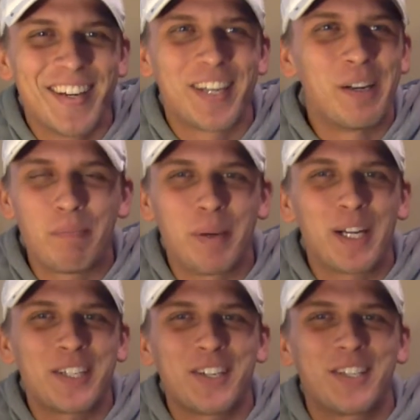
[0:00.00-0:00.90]
You
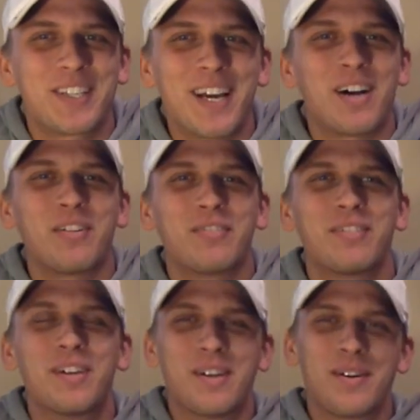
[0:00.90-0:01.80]
picked yourself,
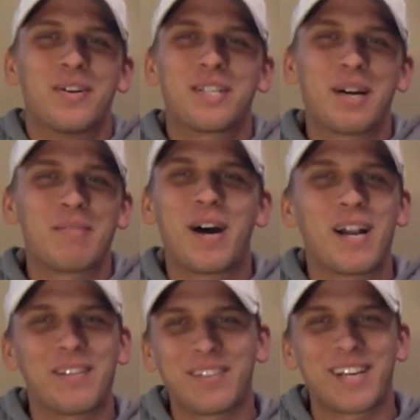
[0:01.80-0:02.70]
which I'm
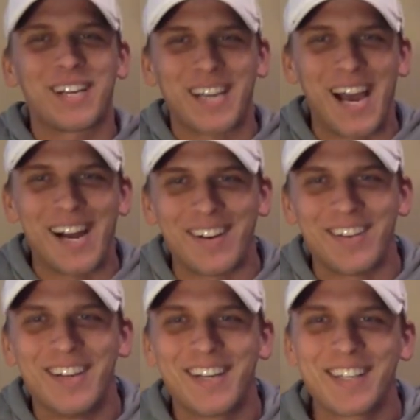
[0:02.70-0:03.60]
not even going to
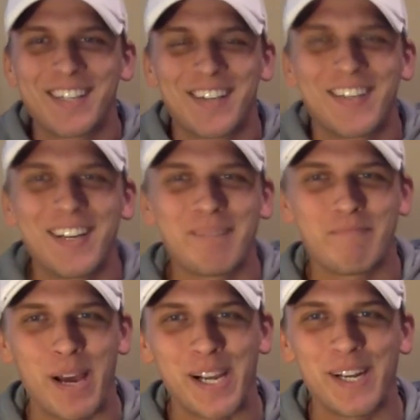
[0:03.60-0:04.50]
count, because you didn't
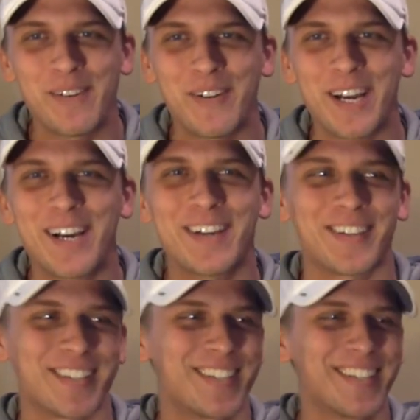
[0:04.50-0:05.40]
pick anyone
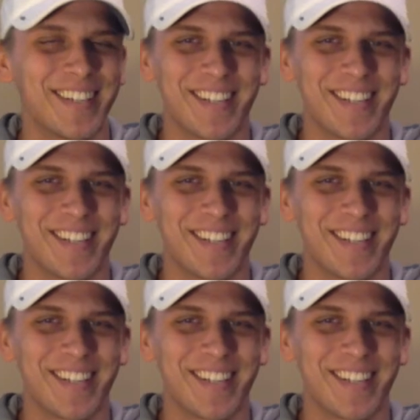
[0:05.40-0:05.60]
else.